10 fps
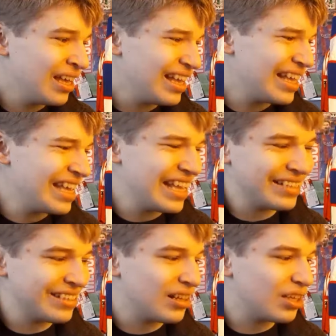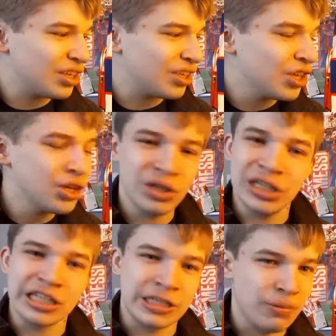it isn't hugely
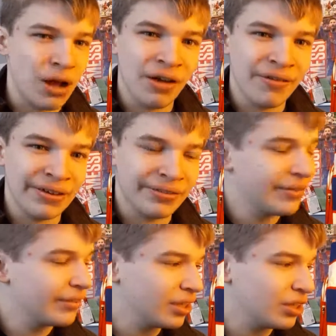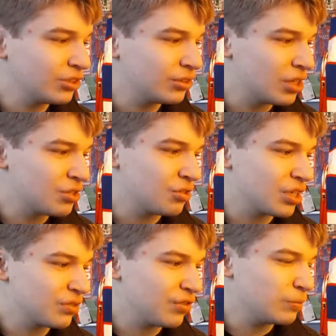inspiring, those
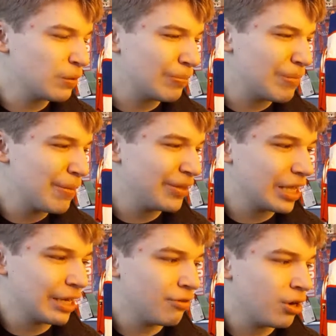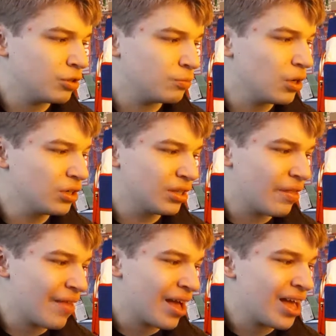transfers, maybe Danny Rose, but other
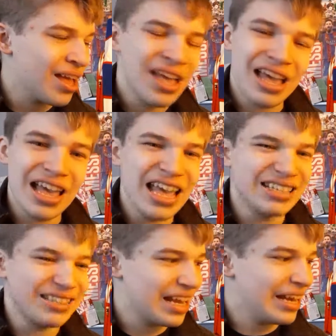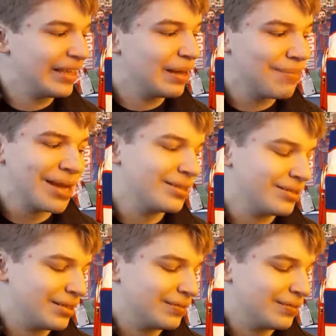than that, it isn't anything amazing.